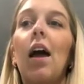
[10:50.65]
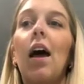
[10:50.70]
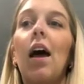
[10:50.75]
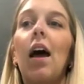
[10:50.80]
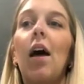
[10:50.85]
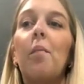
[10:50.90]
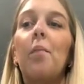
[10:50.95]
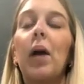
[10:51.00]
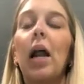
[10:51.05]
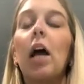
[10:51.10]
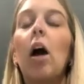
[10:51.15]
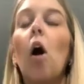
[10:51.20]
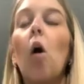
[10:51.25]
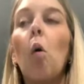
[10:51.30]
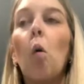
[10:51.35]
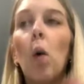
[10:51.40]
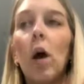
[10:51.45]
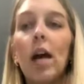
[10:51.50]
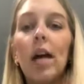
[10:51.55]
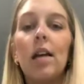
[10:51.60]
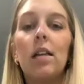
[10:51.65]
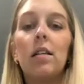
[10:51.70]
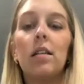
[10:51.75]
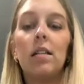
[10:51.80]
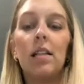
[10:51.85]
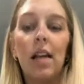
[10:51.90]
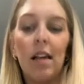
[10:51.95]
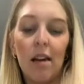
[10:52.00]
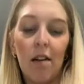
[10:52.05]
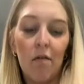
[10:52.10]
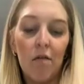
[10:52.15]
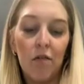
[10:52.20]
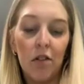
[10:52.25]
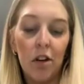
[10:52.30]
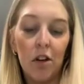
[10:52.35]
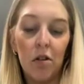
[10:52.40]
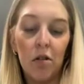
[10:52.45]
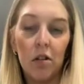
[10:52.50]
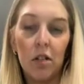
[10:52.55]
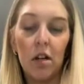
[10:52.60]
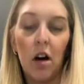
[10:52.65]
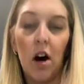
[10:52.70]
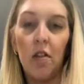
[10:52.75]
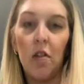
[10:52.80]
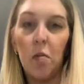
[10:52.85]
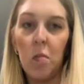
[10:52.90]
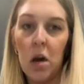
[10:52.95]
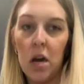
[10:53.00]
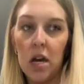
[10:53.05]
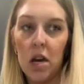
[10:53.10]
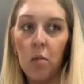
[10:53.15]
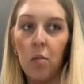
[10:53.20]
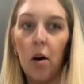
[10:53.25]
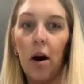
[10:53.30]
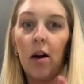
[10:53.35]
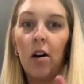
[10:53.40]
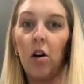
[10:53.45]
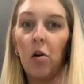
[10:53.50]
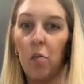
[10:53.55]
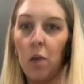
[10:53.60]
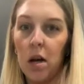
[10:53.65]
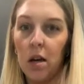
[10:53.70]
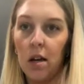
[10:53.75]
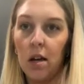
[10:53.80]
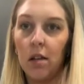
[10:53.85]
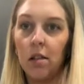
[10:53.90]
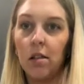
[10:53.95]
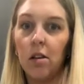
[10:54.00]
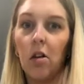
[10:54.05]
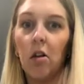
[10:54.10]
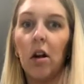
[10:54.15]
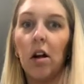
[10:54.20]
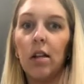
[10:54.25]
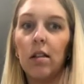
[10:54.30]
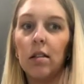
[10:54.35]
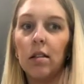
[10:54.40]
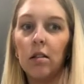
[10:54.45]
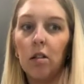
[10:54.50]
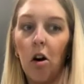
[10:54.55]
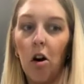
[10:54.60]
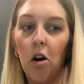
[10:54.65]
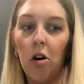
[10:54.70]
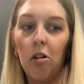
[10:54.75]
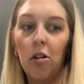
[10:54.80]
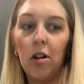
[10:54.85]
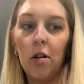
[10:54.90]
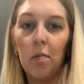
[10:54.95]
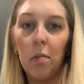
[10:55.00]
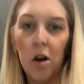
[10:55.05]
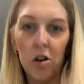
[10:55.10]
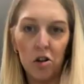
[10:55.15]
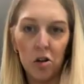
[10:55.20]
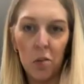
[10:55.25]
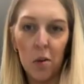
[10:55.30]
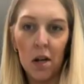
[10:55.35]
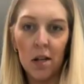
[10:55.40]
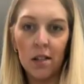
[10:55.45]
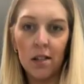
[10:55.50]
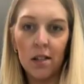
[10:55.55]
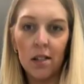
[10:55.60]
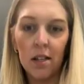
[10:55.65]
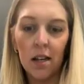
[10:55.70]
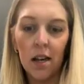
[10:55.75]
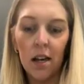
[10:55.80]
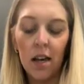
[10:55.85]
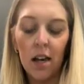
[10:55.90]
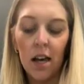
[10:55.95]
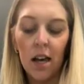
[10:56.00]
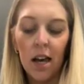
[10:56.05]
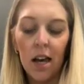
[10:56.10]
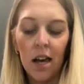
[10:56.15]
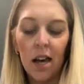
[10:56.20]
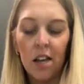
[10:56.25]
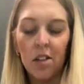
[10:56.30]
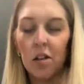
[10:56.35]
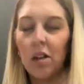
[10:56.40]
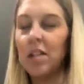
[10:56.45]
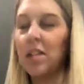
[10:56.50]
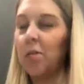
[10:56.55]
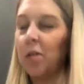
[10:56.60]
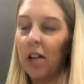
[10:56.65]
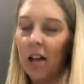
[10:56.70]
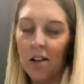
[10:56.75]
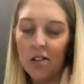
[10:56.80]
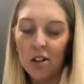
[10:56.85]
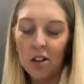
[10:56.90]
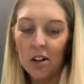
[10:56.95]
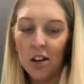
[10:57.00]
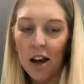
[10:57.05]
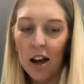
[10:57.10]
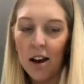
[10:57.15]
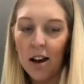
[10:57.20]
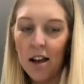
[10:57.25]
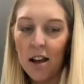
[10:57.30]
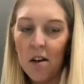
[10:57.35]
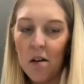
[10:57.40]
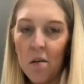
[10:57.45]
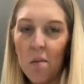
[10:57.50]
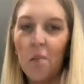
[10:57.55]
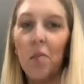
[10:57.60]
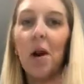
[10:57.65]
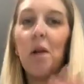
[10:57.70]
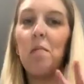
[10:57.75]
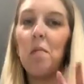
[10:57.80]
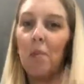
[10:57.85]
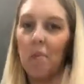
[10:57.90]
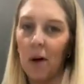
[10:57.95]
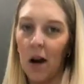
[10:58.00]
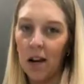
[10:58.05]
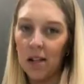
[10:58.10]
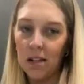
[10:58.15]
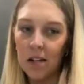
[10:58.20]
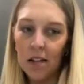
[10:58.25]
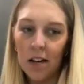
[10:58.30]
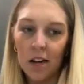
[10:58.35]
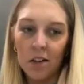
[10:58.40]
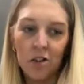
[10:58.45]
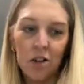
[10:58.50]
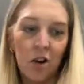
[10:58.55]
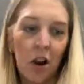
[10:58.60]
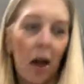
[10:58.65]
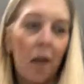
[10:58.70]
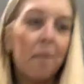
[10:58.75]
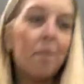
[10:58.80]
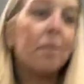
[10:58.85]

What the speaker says: I always get confused on the baking powder, baking soda, and salt measurements. So I typically have to look at it, but I memorized it yesterday.